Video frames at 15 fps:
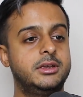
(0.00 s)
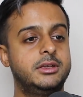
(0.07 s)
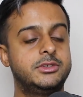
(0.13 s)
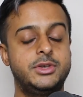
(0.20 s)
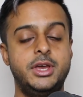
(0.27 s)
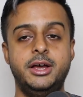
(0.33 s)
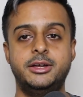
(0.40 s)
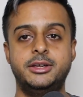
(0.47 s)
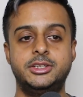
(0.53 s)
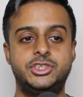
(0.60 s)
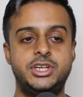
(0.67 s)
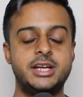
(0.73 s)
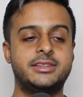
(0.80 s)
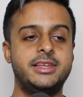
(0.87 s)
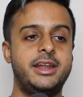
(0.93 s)
So yeah,
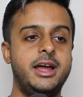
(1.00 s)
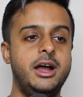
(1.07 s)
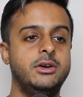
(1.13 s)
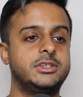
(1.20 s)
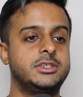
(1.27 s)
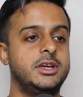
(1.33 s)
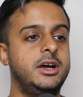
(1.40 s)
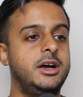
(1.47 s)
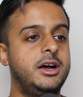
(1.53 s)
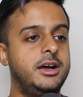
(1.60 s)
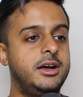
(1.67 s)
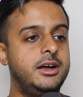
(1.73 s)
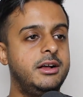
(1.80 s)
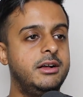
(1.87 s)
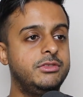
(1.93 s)
check that out.
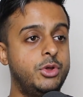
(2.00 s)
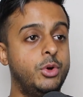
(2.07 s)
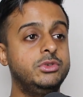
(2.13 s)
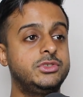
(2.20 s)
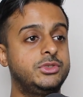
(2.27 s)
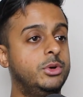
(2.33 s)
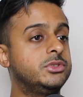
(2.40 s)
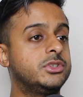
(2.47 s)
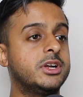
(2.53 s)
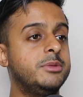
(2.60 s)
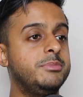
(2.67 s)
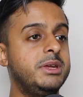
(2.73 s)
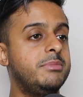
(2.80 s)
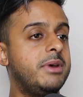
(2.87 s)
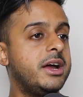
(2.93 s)
Those are gonna
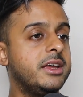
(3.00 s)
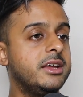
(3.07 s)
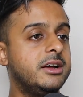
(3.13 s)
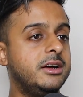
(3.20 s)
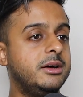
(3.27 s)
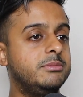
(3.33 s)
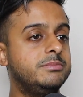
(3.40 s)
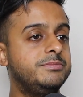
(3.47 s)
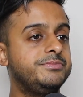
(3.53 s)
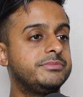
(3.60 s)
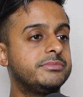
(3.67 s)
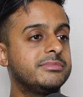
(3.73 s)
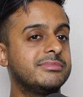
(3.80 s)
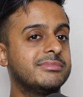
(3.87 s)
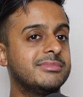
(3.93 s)
be my
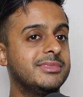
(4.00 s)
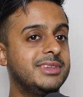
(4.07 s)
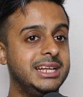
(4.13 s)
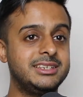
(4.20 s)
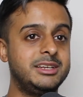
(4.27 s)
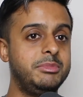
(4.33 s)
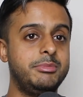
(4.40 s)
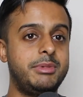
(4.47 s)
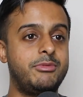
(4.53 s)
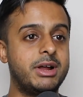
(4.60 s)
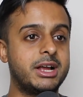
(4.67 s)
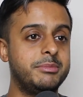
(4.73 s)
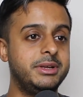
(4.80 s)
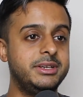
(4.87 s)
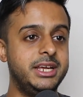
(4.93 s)
that's gonna be my
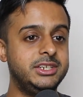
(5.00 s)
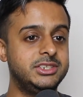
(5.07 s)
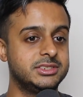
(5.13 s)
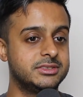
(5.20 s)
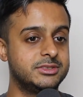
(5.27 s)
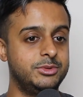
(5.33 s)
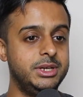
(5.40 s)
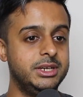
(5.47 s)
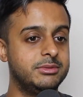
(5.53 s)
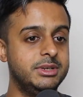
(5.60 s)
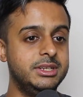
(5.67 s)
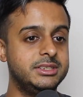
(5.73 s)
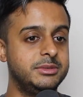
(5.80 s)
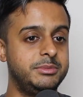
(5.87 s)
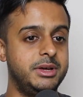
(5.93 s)
recommendations of the week.
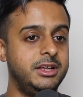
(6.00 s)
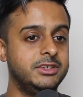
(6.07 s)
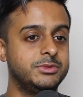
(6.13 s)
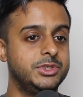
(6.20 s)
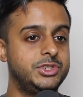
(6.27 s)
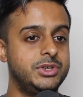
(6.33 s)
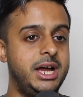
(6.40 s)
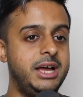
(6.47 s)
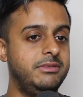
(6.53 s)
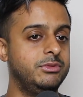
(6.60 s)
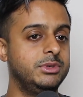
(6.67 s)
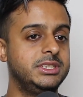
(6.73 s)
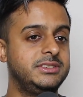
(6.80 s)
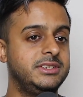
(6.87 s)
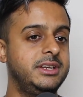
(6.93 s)
Really, to be honest with you, I haven't
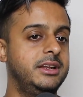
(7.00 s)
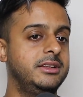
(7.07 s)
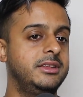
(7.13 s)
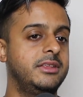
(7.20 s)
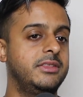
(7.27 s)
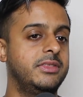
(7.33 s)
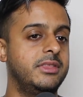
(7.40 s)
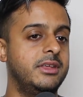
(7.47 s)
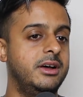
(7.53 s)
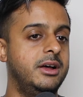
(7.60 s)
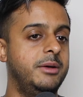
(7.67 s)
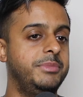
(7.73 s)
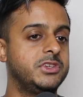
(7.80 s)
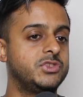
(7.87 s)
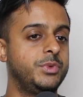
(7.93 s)
really seen anything
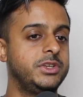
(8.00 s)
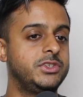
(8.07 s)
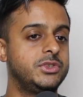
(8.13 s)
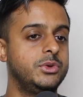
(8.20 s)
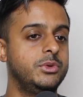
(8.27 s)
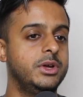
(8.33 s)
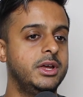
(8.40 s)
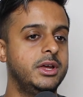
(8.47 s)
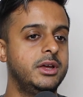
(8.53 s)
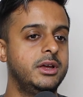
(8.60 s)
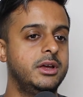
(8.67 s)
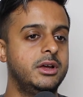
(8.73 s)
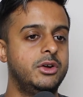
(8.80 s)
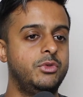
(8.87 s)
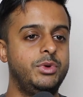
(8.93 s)
this week to
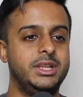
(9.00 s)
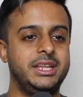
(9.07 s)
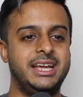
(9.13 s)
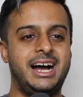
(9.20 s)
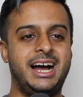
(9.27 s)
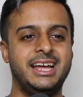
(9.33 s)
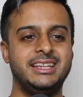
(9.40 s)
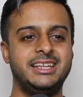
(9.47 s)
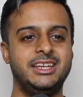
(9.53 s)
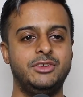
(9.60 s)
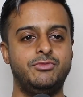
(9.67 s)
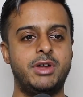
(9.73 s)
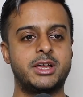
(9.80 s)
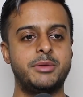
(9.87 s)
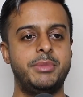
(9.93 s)
really highly
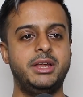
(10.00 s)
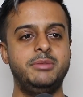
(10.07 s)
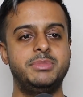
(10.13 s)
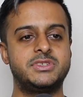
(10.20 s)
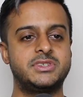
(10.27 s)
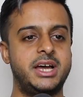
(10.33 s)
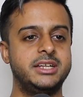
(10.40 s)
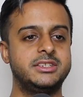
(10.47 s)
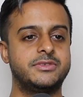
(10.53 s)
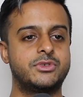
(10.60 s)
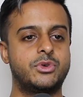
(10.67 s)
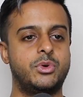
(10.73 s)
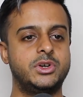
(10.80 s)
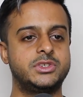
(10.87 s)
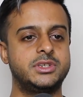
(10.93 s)
recommend. Besides, of
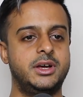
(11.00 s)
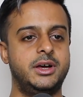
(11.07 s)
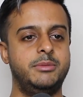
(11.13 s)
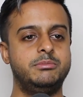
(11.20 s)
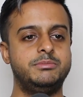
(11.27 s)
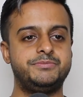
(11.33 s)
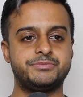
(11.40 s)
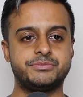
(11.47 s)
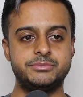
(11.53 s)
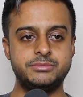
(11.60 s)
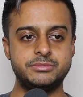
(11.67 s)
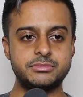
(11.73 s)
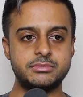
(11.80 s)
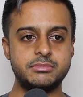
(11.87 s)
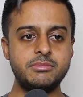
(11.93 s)
course, The
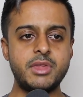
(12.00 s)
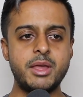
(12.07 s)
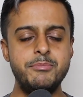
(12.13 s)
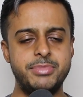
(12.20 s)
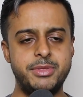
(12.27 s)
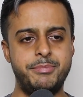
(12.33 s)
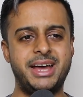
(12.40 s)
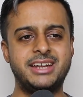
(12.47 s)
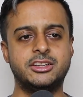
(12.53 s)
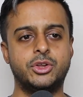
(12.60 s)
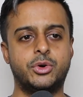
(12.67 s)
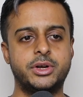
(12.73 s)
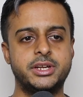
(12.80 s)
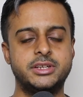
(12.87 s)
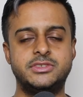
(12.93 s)

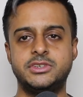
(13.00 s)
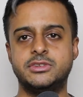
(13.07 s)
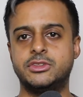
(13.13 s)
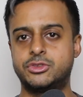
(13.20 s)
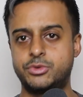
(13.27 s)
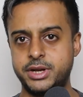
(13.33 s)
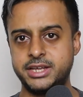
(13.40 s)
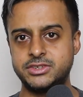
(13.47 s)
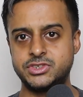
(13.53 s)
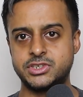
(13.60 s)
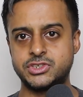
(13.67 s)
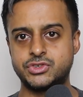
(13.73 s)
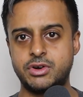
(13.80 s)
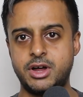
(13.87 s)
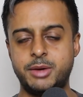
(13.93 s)
Mandalorian season 3 has
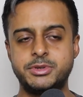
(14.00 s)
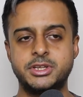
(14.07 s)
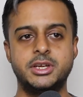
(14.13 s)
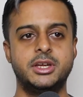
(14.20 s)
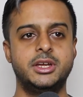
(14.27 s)
just dropped.